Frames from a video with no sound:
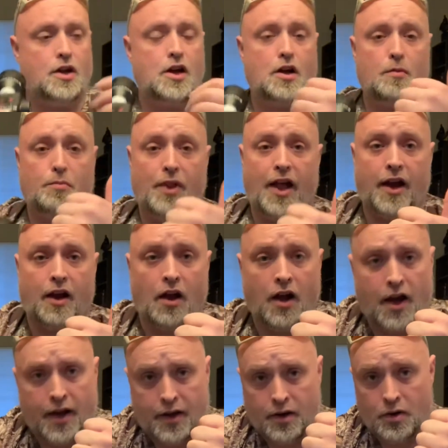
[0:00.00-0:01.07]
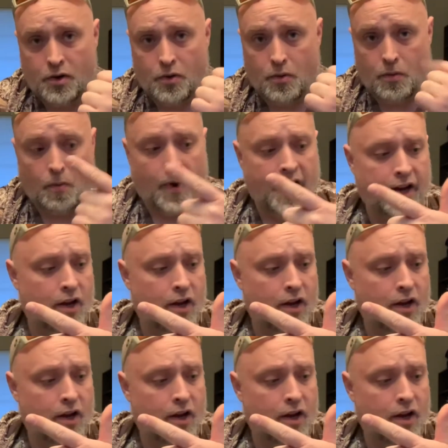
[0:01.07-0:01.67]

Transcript: black hot, white